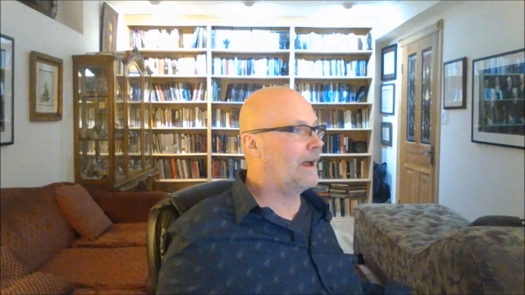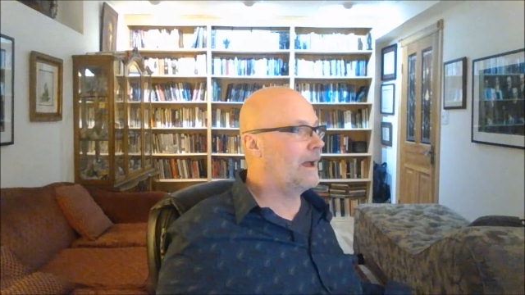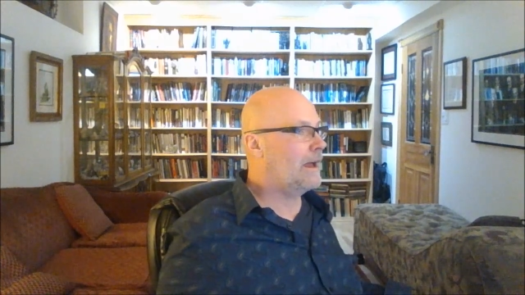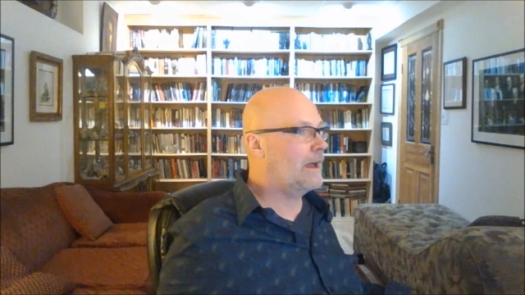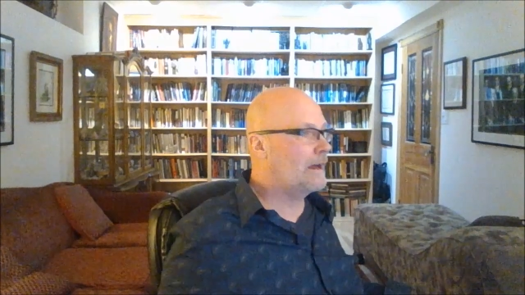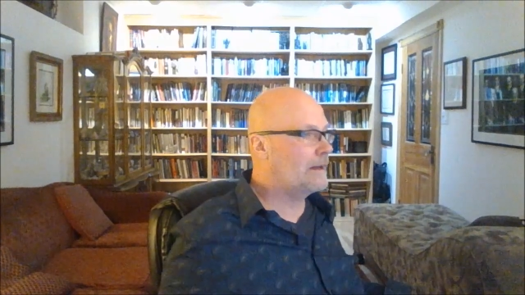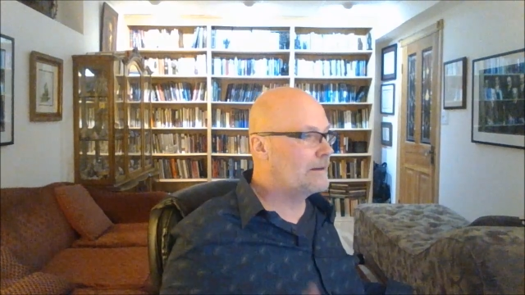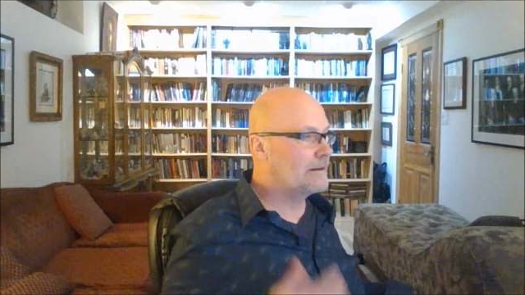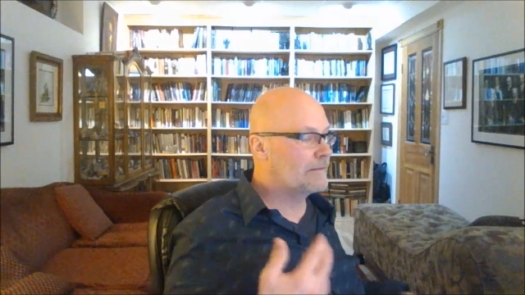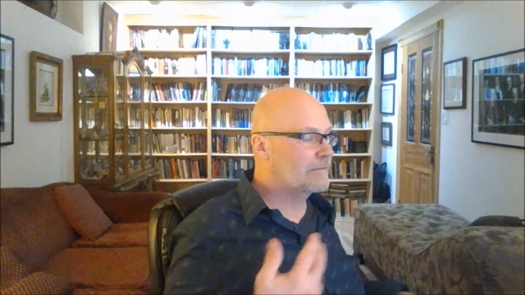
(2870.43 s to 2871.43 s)

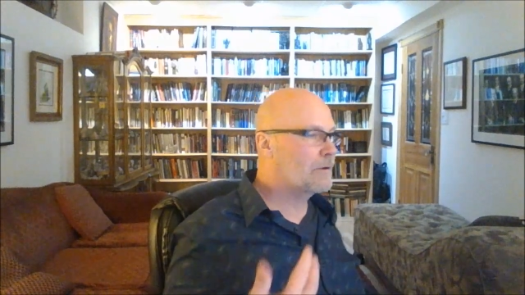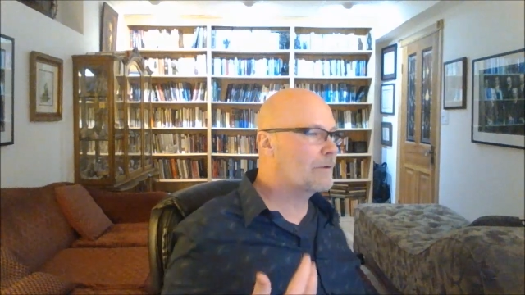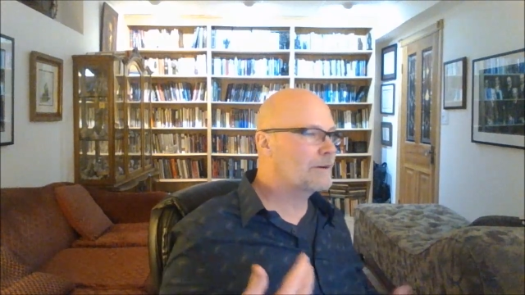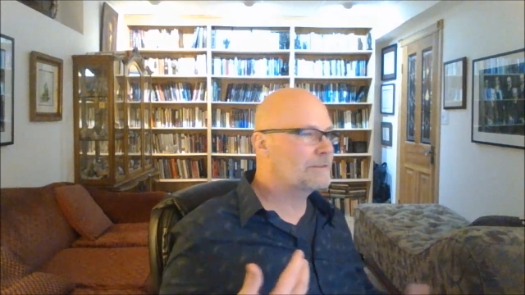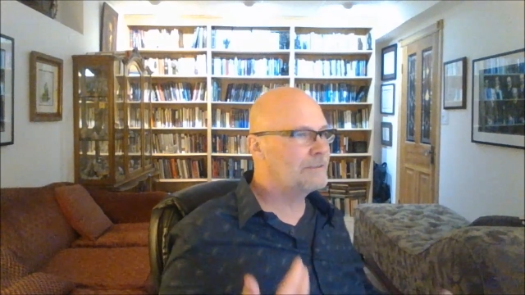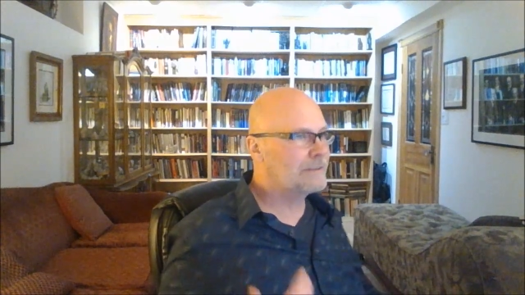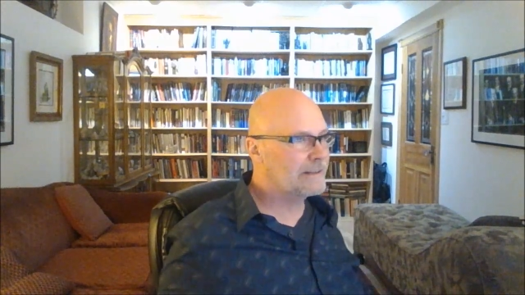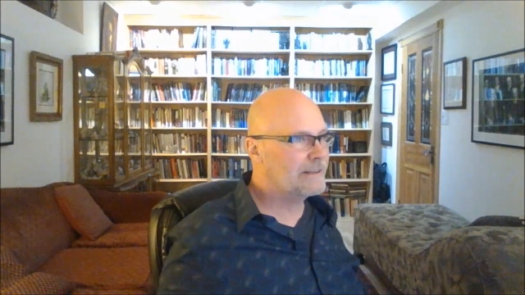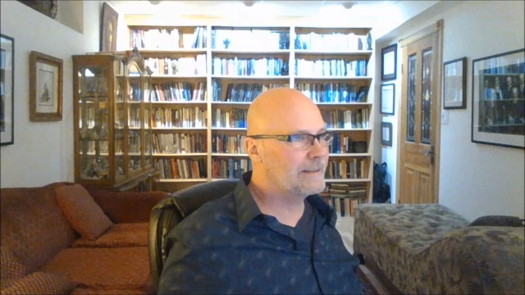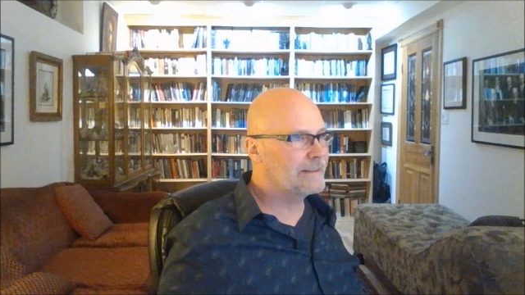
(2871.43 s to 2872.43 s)
And of course,
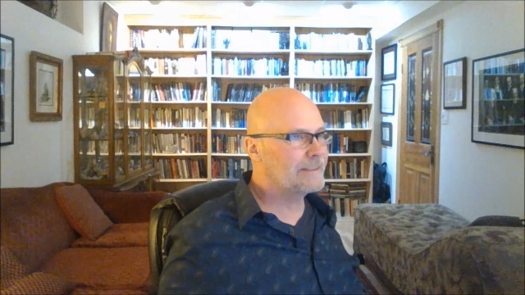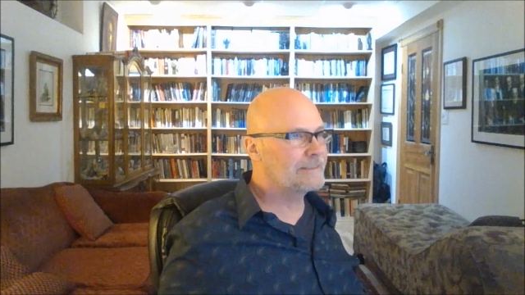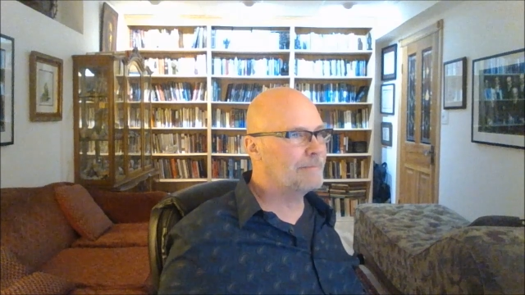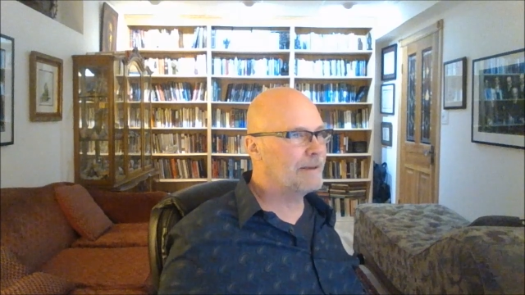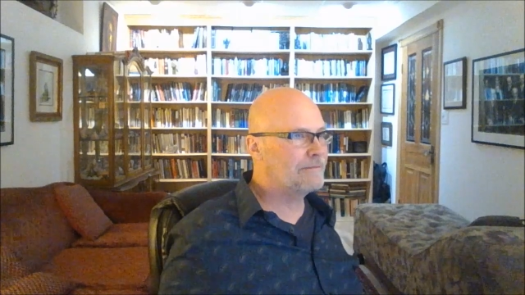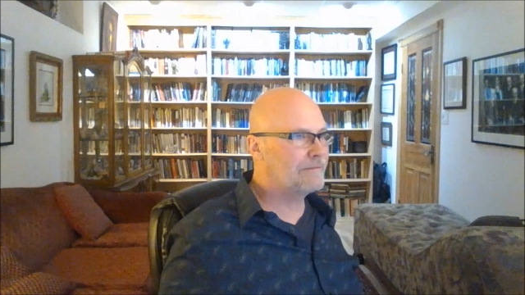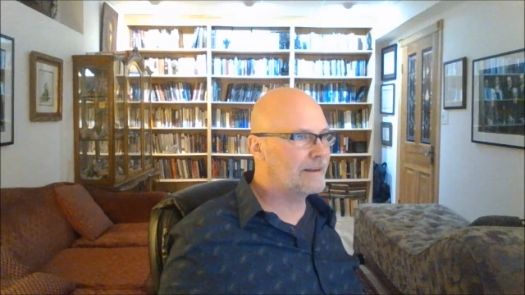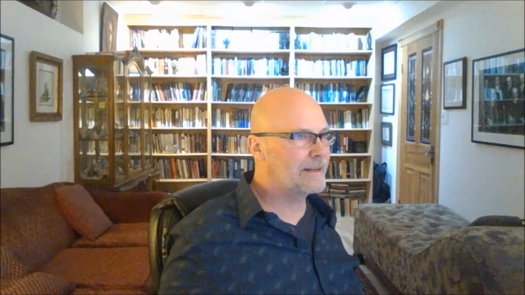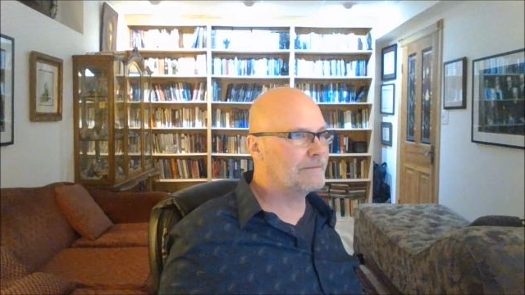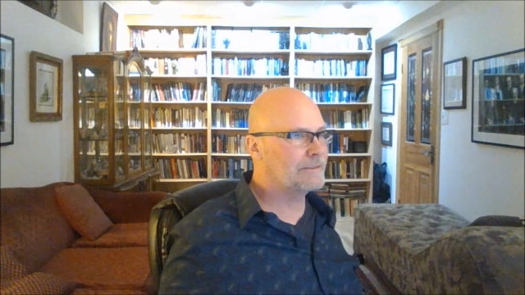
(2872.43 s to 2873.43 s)
the kid gets made
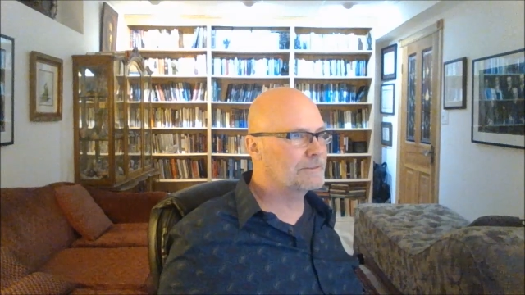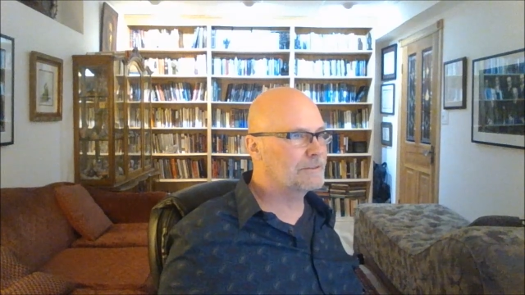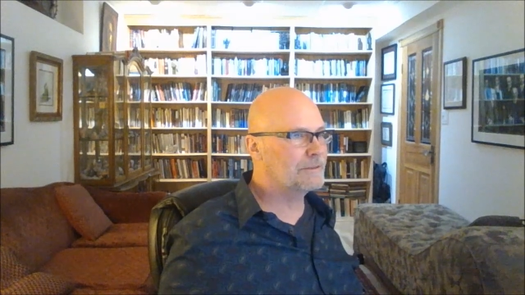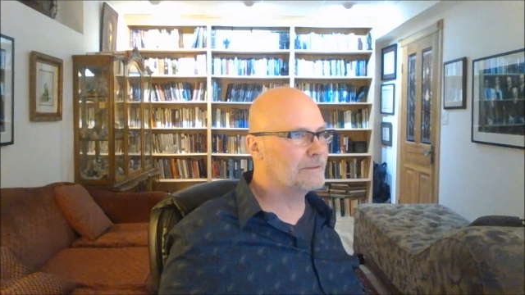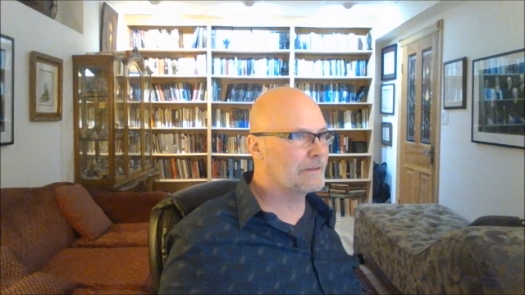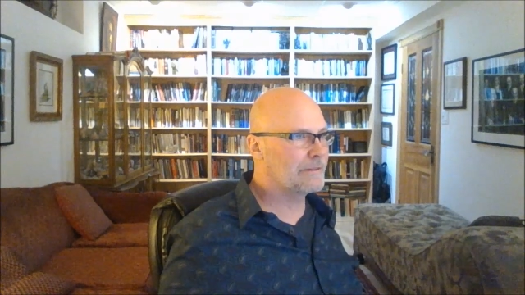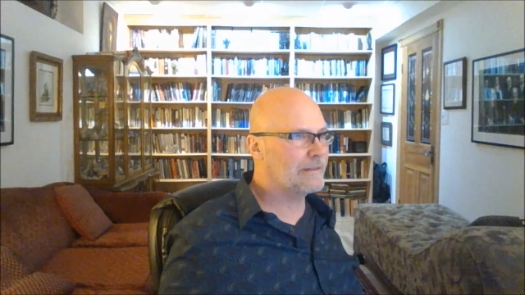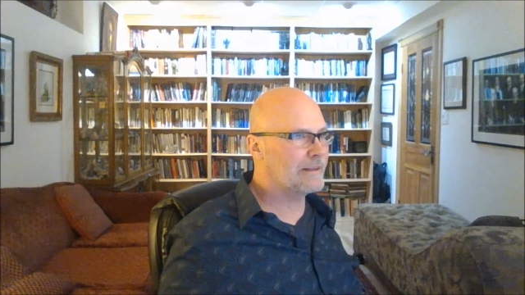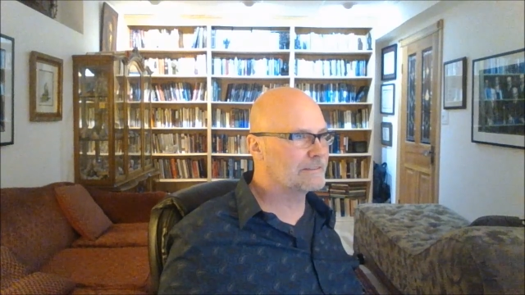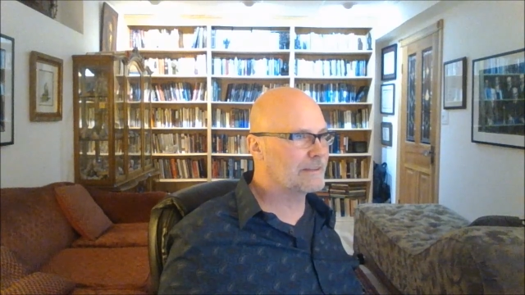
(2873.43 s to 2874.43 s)
fun of at school and
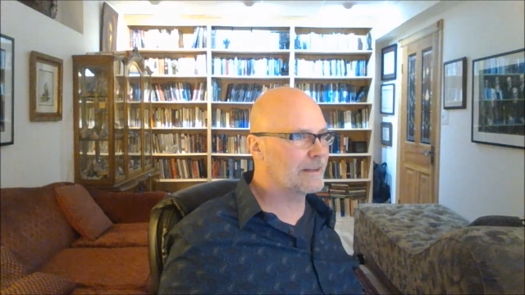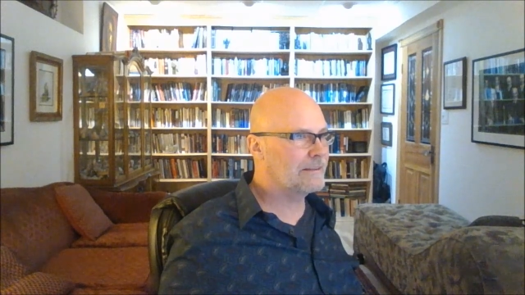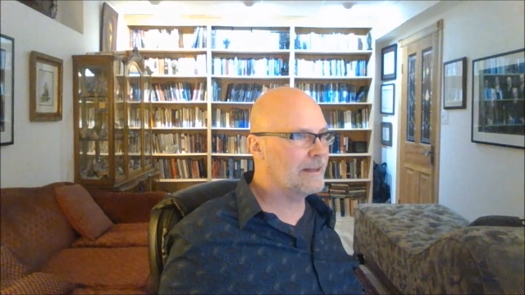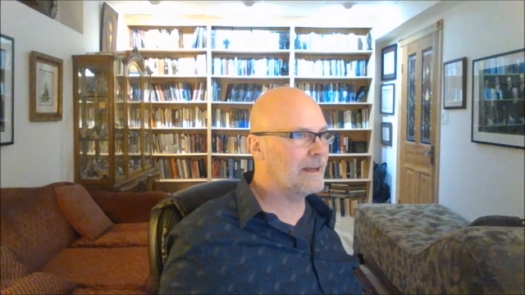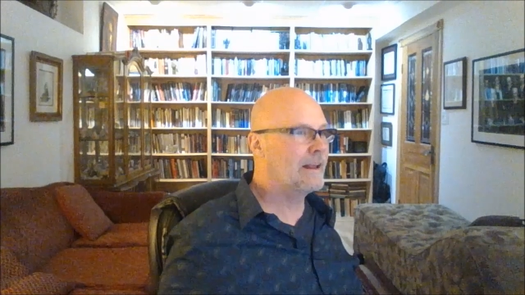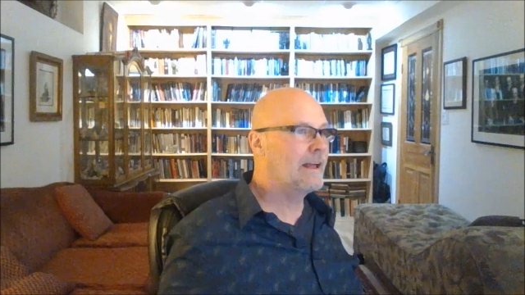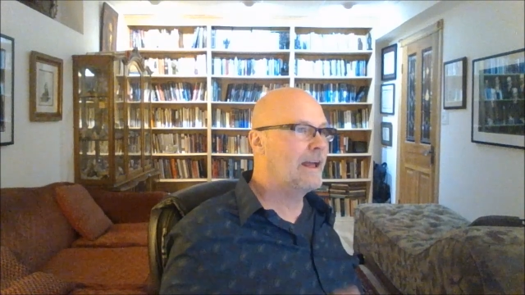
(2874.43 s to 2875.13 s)
things like that.